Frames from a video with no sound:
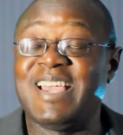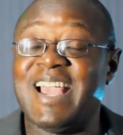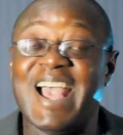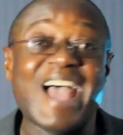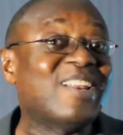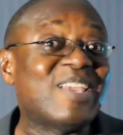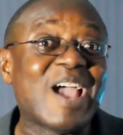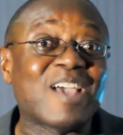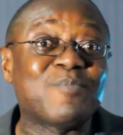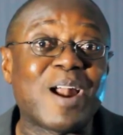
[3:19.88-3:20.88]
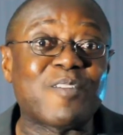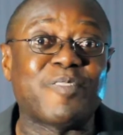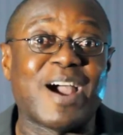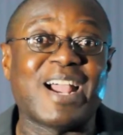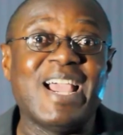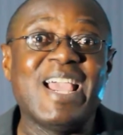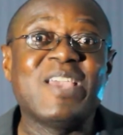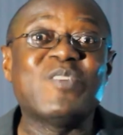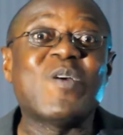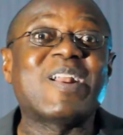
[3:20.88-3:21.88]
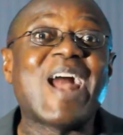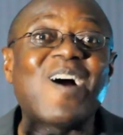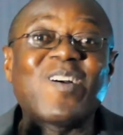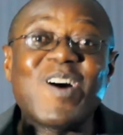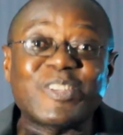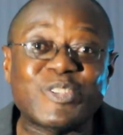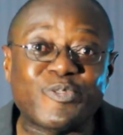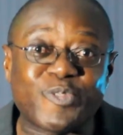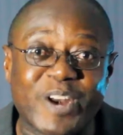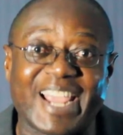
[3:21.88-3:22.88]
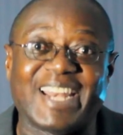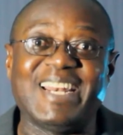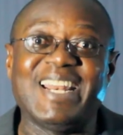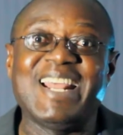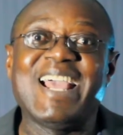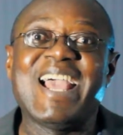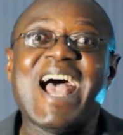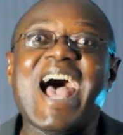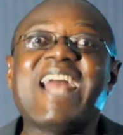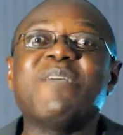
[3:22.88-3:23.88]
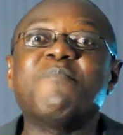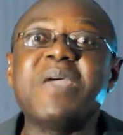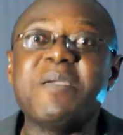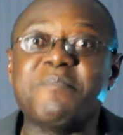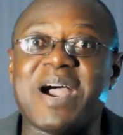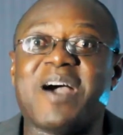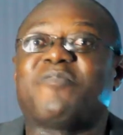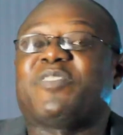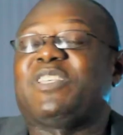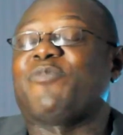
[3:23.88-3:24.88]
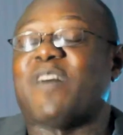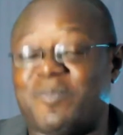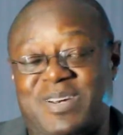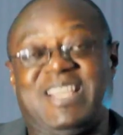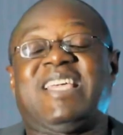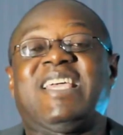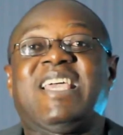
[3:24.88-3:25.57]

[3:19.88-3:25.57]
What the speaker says: And as a matter of fact, you are now God's friend and a member of His family.